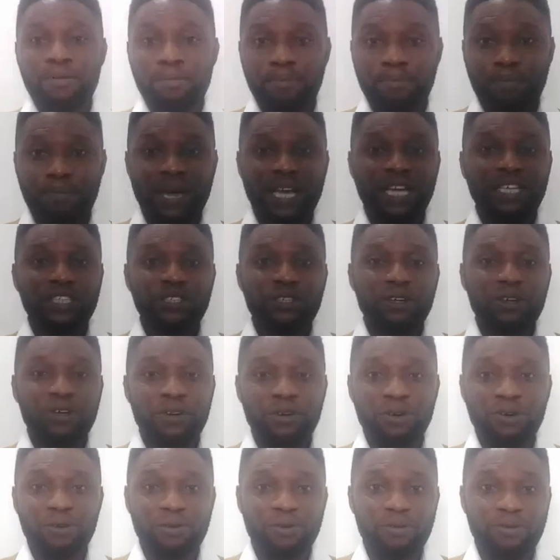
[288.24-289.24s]
Make sure
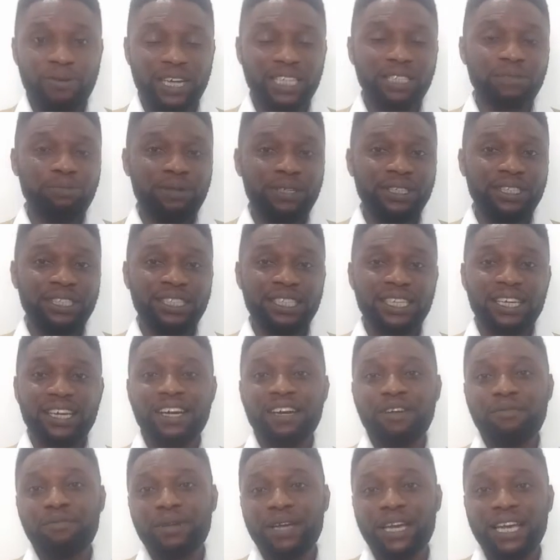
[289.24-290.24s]
your responses
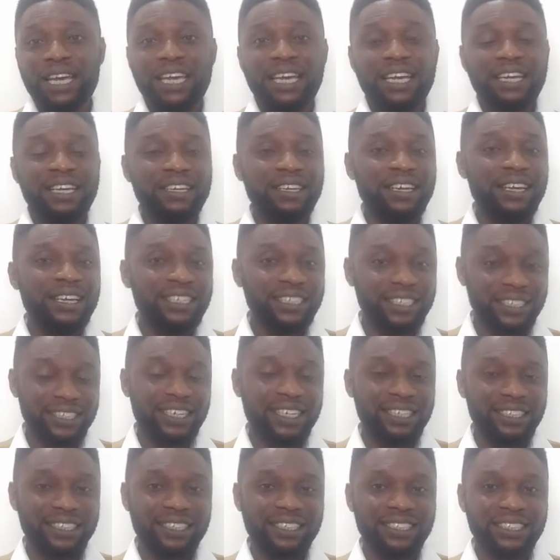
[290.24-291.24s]
come in
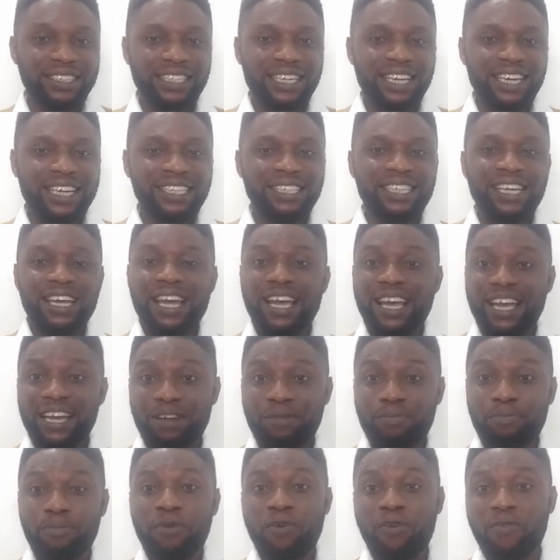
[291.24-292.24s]
sentences, and
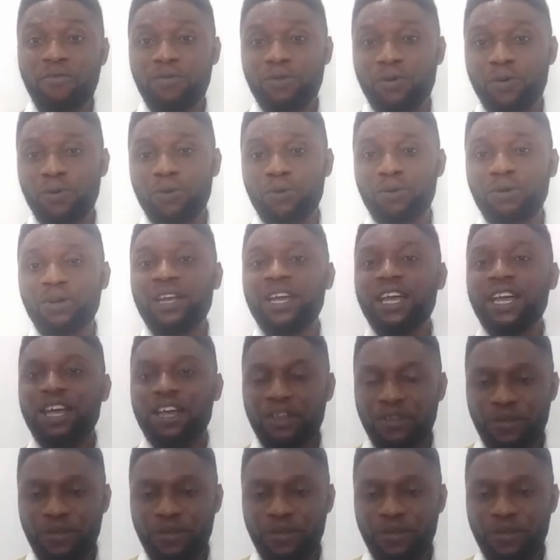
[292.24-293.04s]
above all,